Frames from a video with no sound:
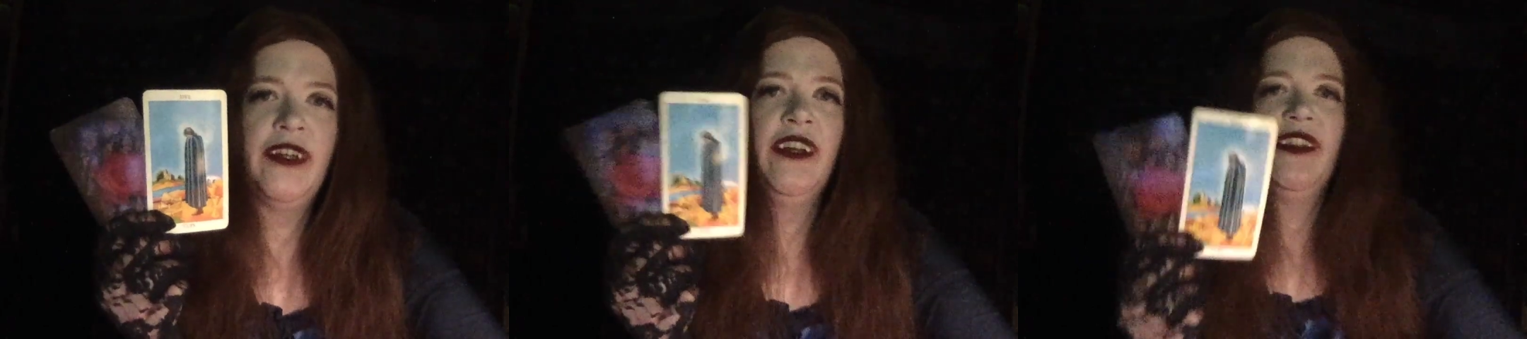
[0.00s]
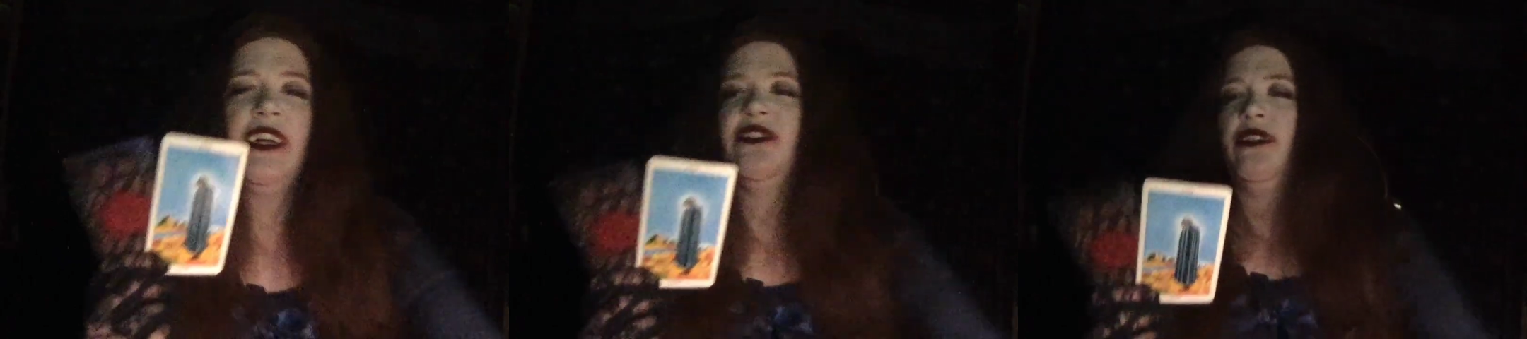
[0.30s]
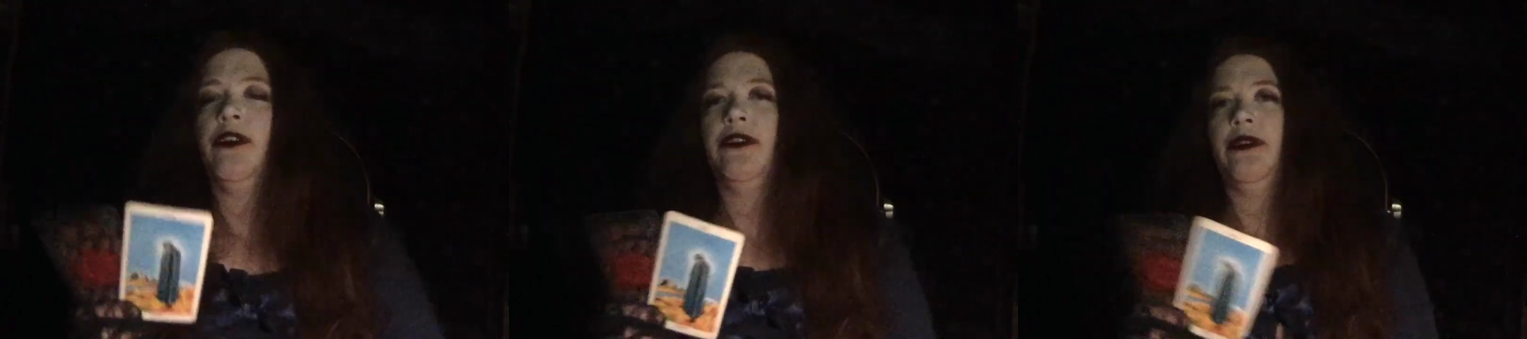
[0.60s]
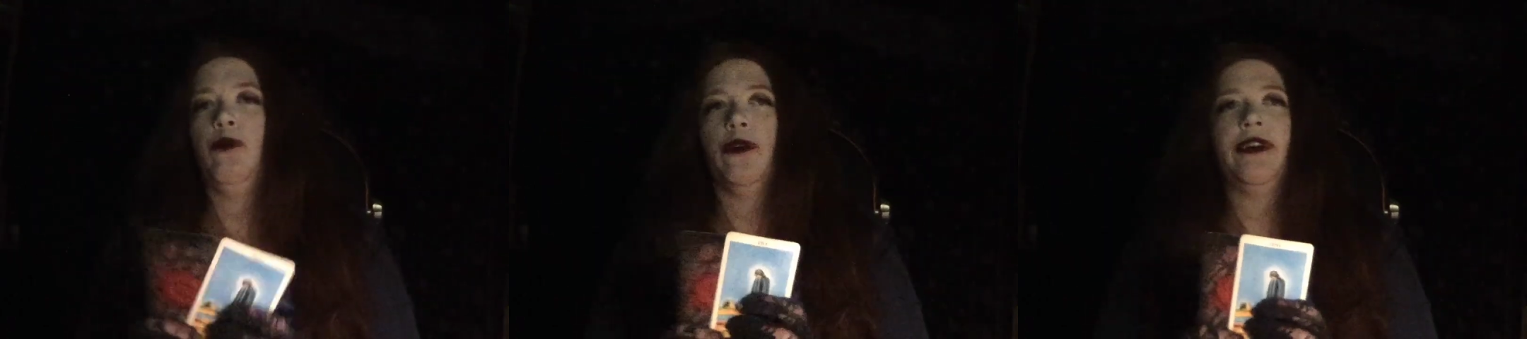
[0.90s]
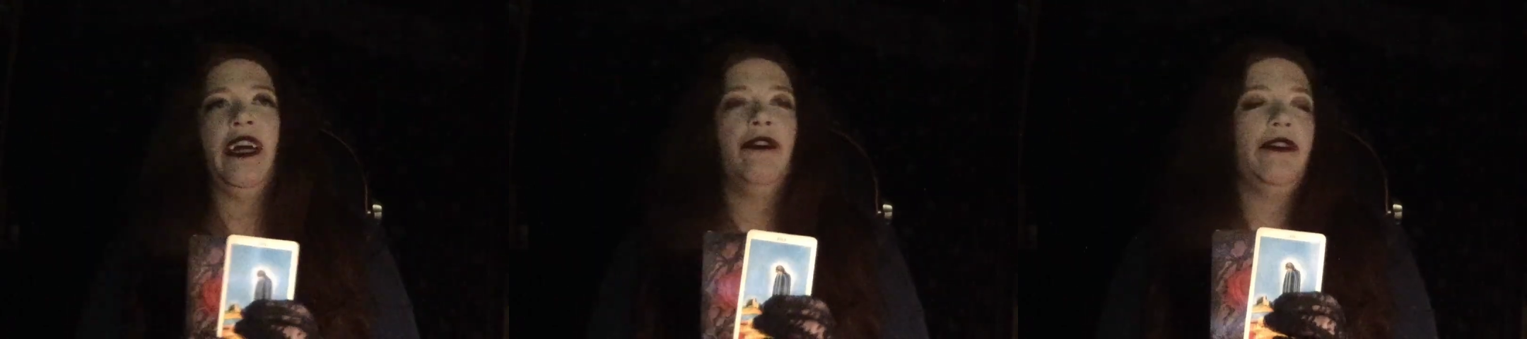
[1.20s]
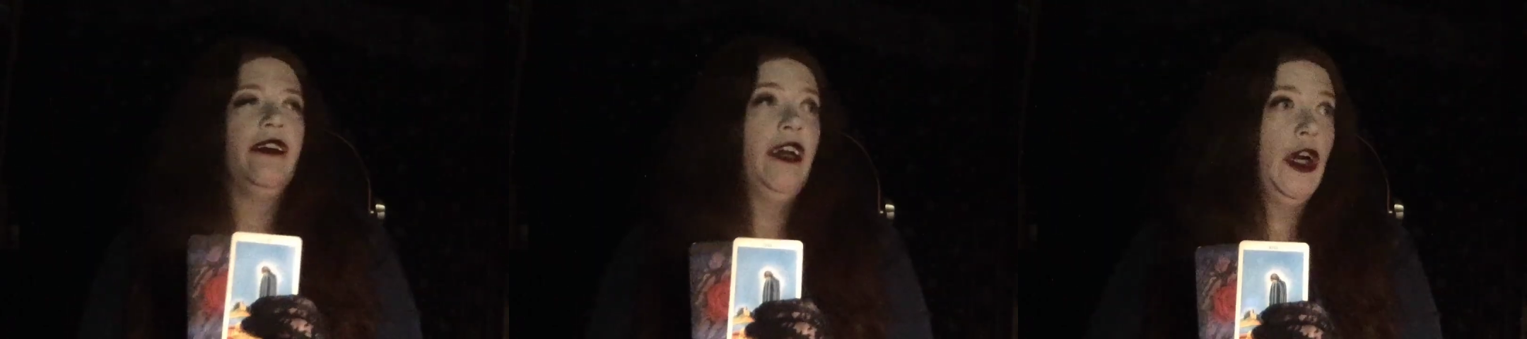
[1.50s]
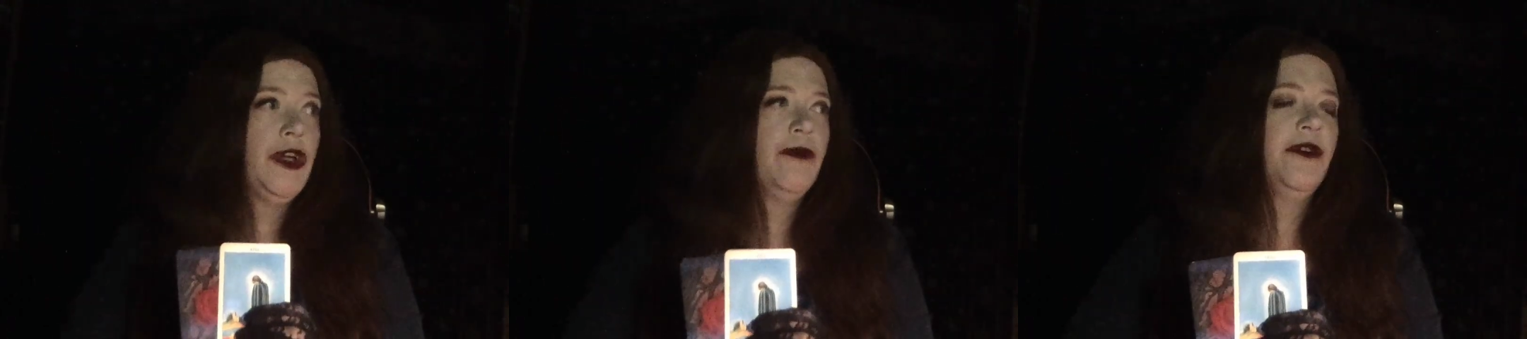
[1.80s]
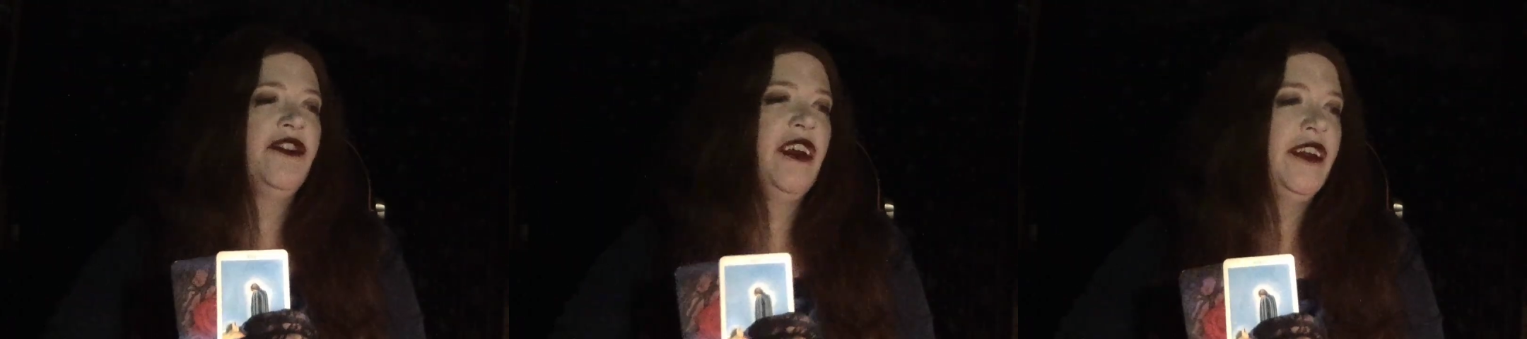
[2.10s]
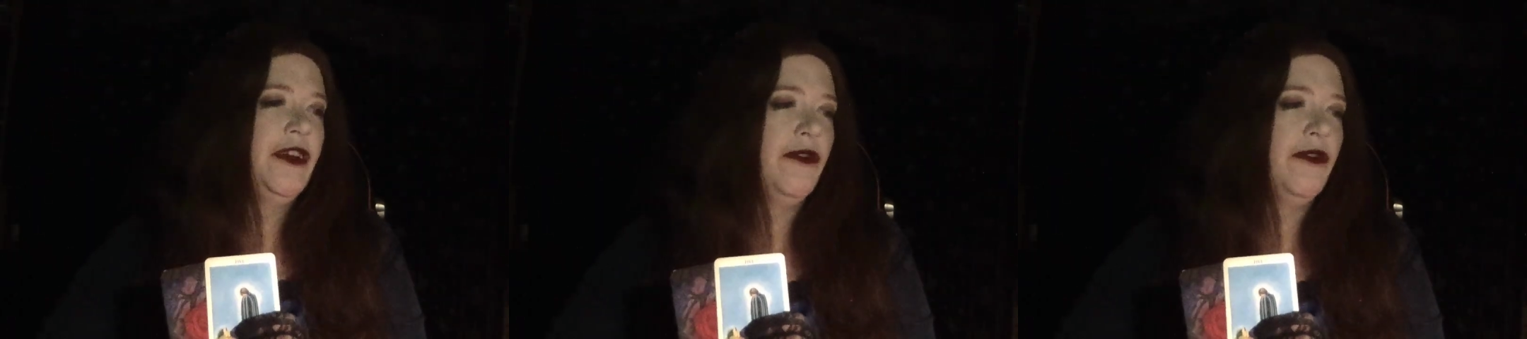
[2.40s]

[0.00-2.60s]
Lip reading: Nothing is ever going to work out 100% in your